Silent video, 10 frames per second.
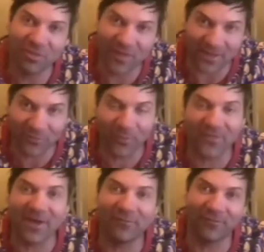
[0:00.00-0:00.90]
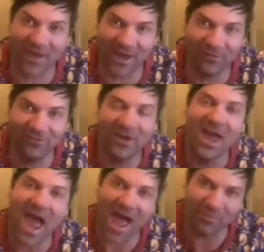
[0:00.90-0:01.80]
That's what they found
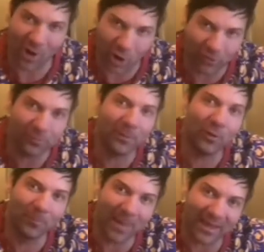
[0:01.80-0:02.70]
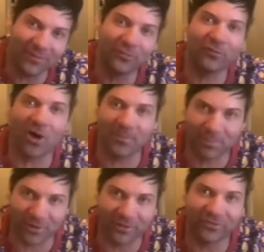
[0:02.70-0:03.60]
at the hospital back in
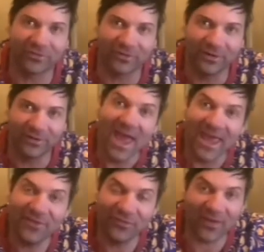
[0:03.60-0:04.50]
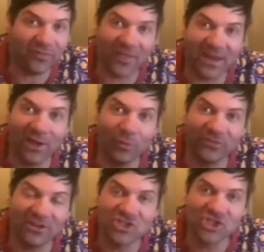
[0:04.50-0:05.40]
Cyprus." He says that he was
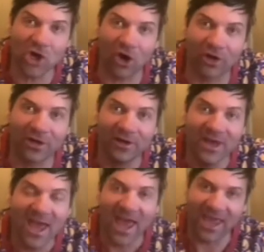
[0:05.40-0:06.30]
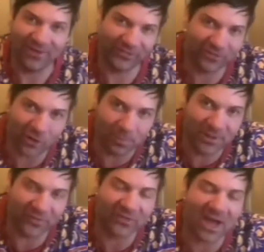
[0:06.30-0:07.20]
in shock. He stopped
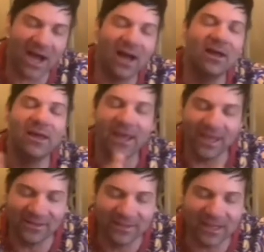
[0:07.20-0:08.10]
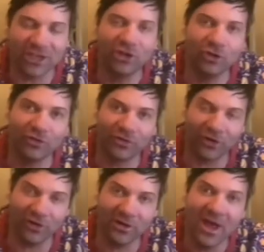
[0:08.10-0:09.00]
his car, he did a
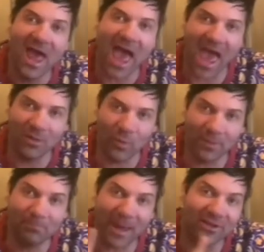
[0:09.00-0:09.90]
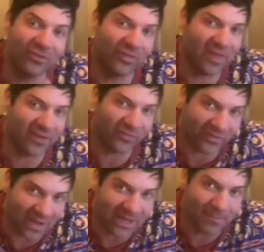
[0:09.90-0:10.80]
U-turn, and went back to the
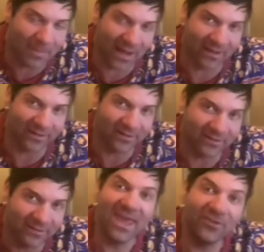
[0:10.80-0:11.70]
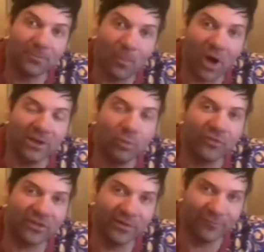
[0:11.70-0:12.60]
ascetic monk. His mind
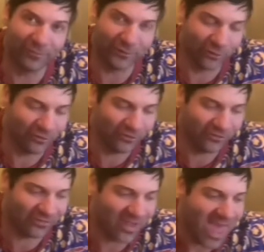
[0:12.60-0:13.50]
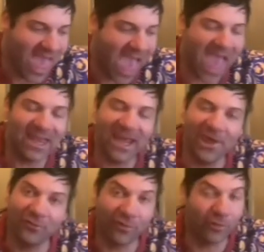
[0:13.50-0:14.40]
was confused and
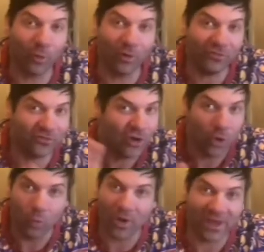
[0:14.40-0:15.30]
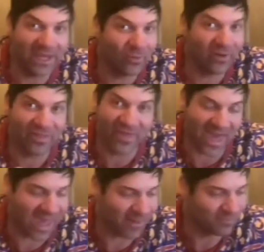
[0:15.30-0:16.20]
his thoughts were here and
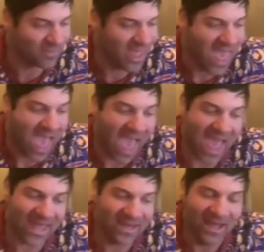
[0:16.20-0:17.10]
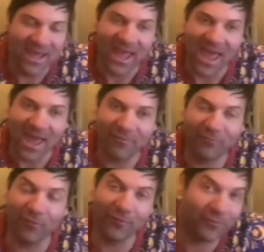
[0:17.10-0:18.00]
there. And
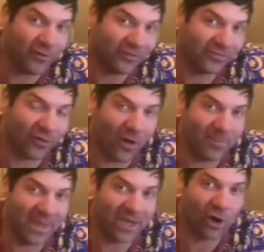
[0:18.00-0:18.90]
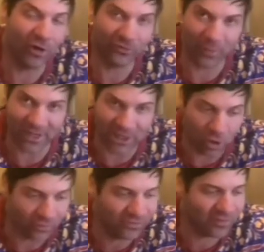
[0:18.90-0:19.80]
for the first time, he goes, when he
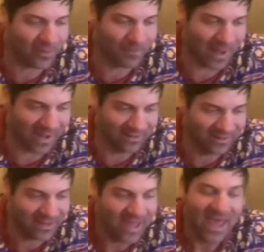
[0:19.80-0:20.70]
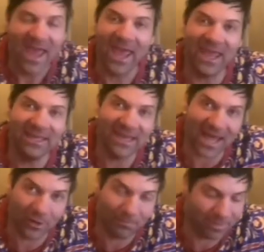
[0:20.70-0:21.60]
got to the monk, he
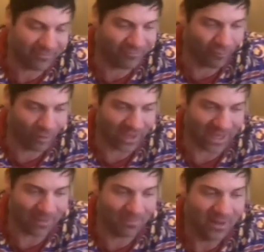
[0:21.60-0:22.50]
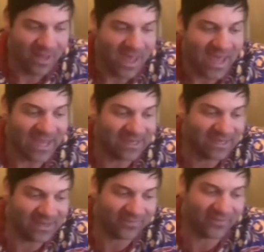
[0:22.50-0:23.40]
knelt before him, he
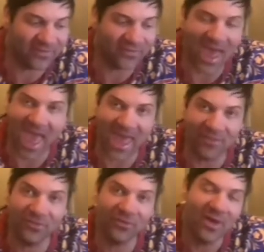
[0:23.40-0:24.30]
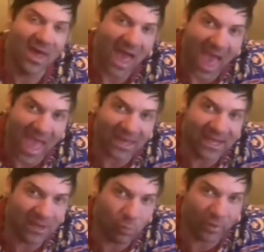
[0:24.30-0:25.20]
kissed his hands, and
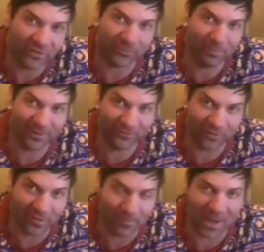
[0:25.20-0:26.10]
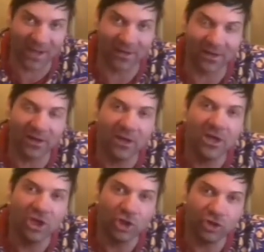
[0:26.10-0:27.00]
he whispered to the monk,
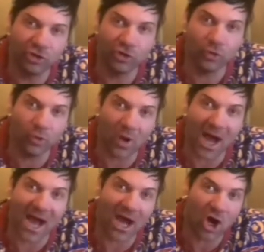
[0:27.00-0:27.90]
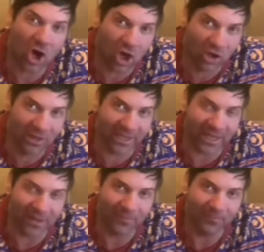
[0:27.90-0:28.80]
"You are holy."